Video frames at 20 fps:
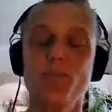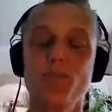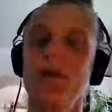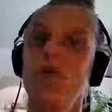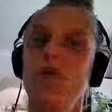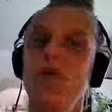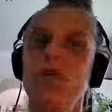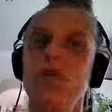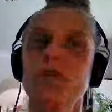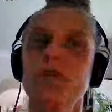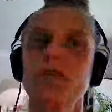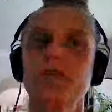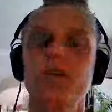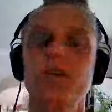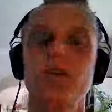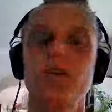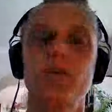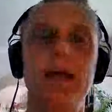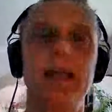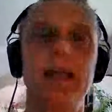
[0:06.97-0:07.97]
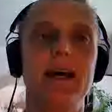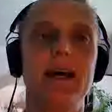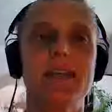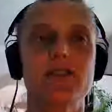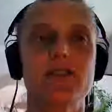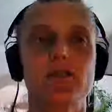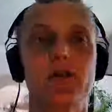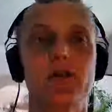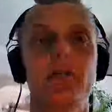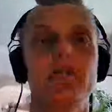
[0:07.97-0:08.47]
but also my
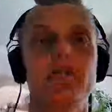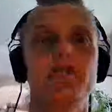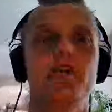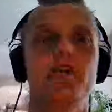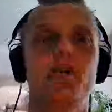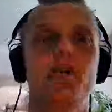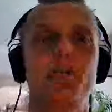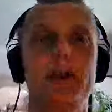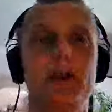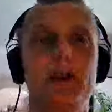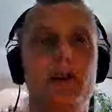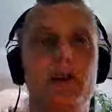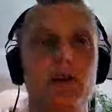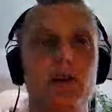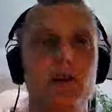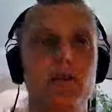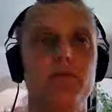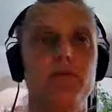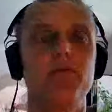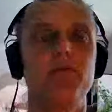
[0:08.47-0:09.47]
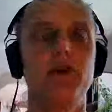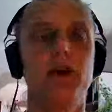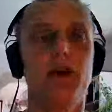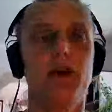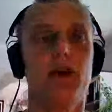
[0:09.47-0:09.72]
last one on the topic of